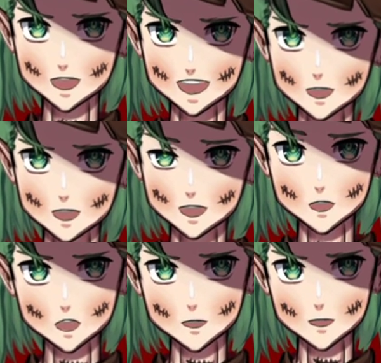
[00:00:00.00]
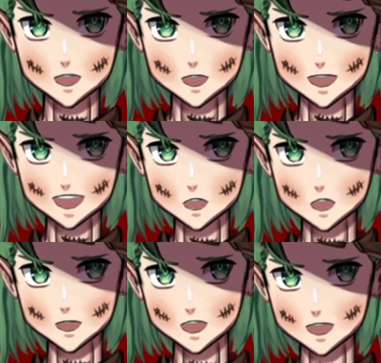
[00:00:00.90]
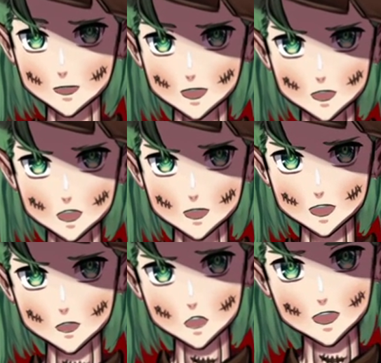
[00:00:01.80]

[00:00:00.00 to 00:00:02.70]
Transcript: area of Twilight Princess, or any of the people in the